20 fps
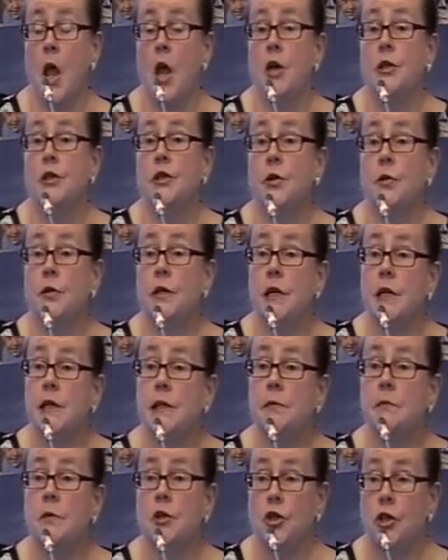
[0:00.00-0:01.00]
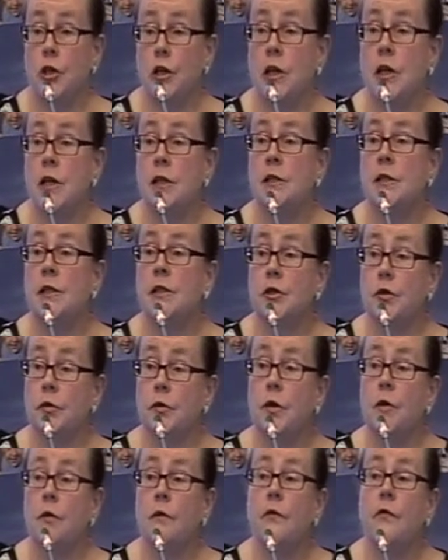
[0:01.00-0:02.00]
So these machines you
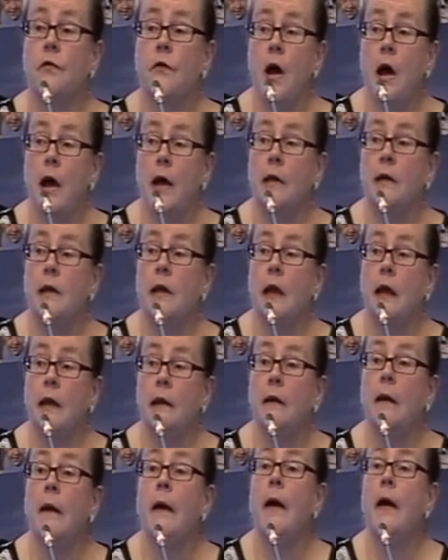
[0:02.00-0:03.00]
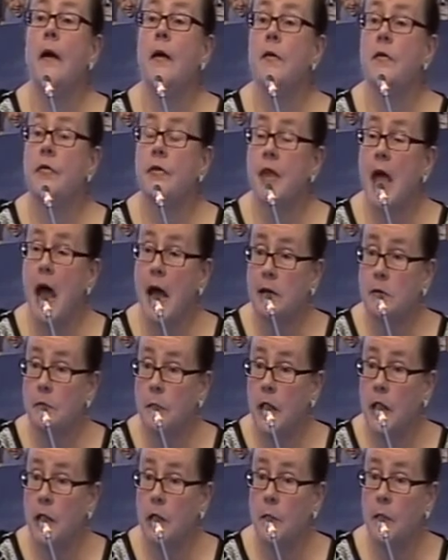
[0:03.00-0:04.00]
don't find in that
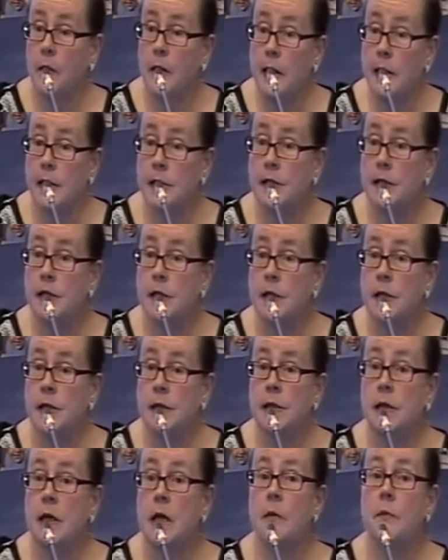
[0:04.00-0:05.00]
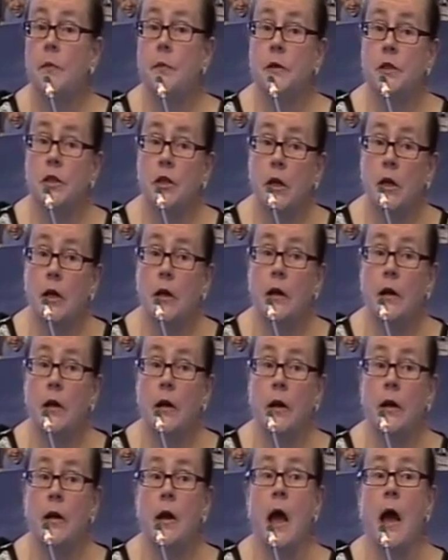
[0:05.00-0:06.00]
many places, in
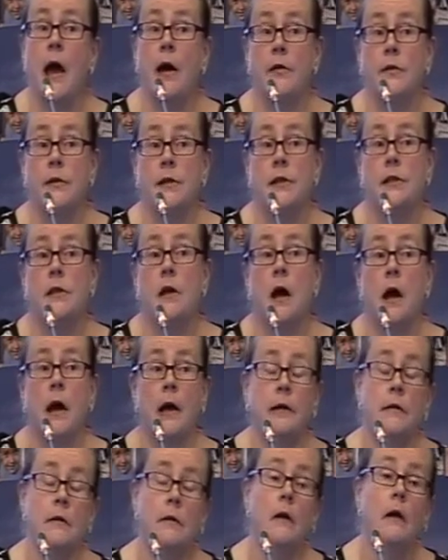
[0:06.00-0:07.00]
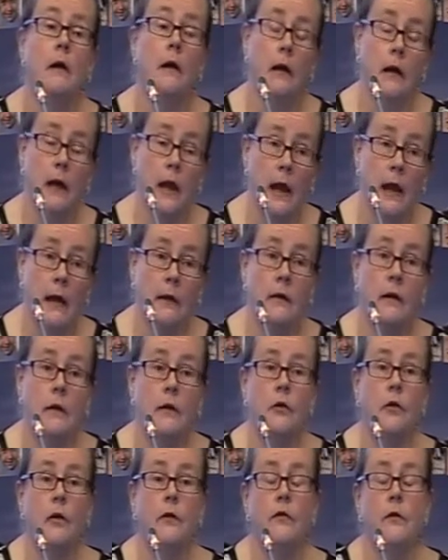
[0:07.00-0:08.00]
particular outside, again,
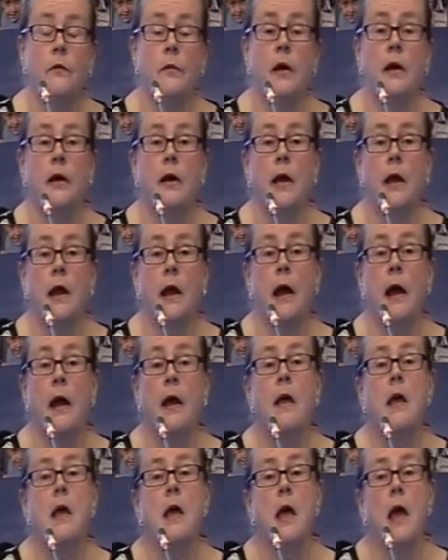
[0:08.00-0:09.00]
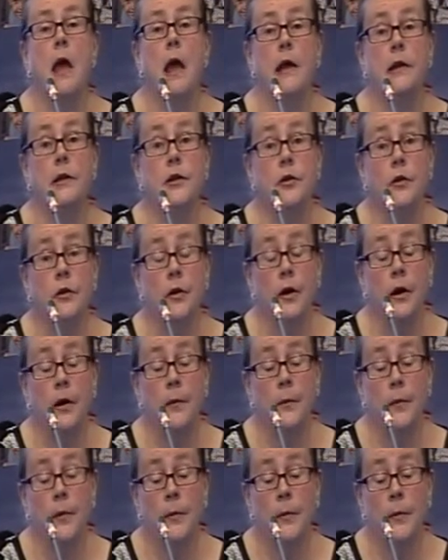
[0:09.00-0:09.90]
North America and Europe.